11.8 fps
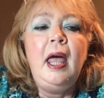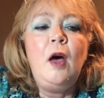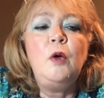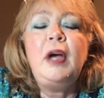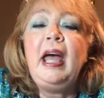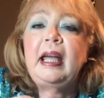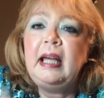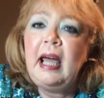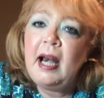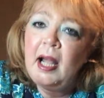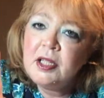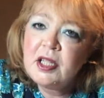Okay,
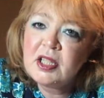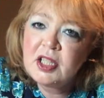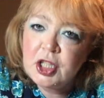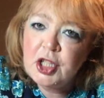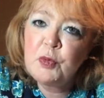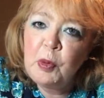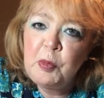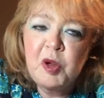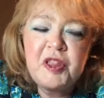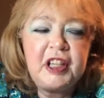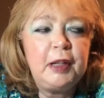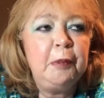and I just one more
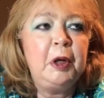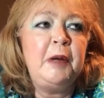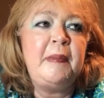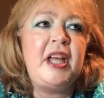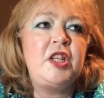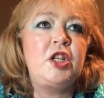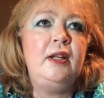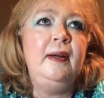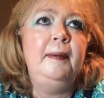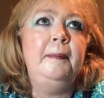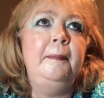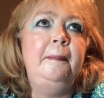thing I'm going to
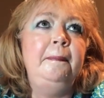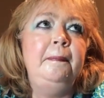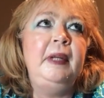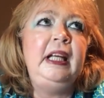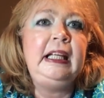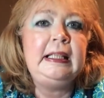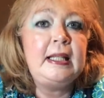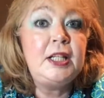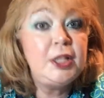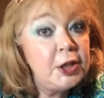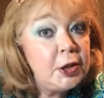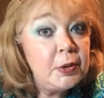mention. In the
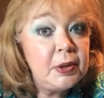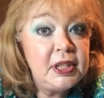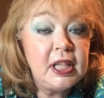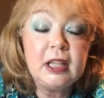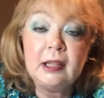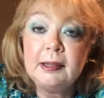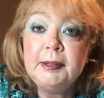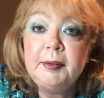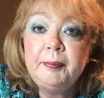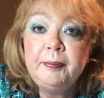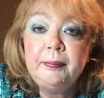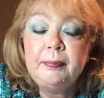new year,
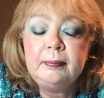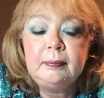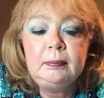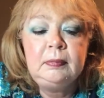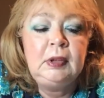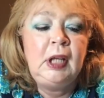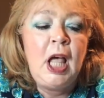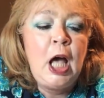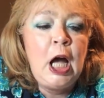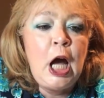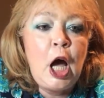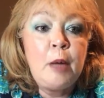
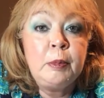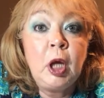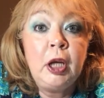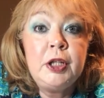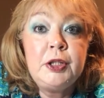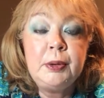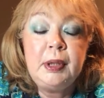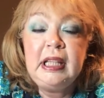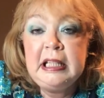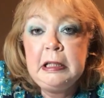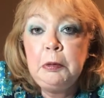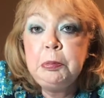I'm going to do a
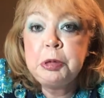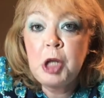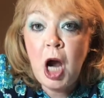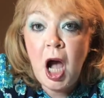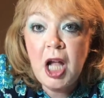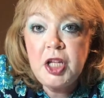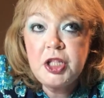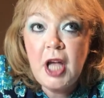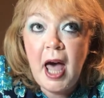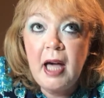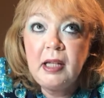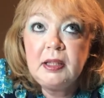little
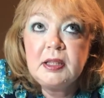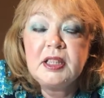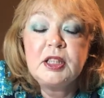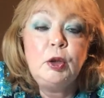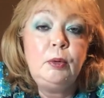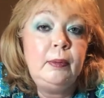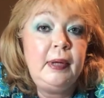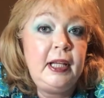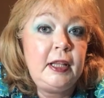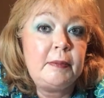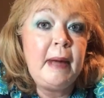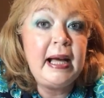project
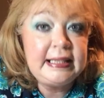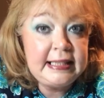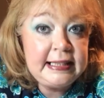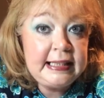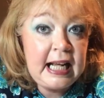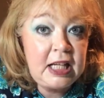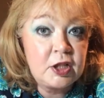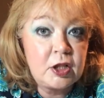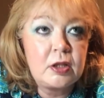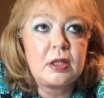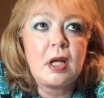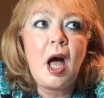with my
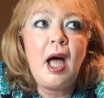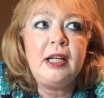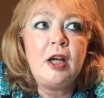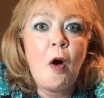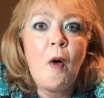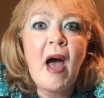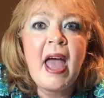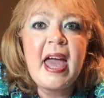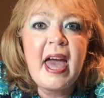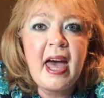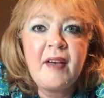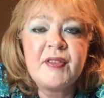teenagers. I know I
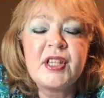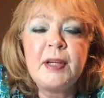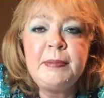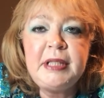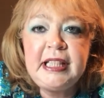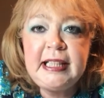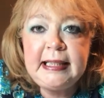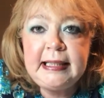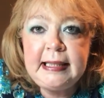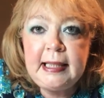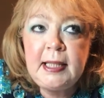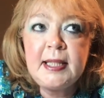have some
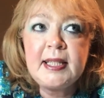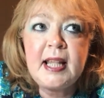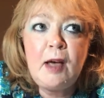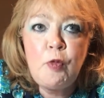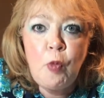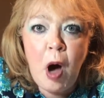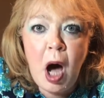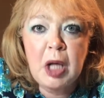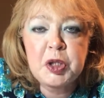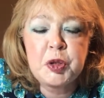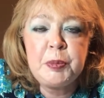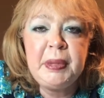teens that
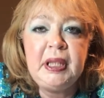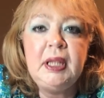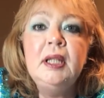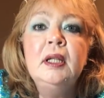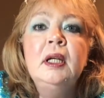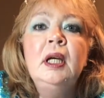watch me,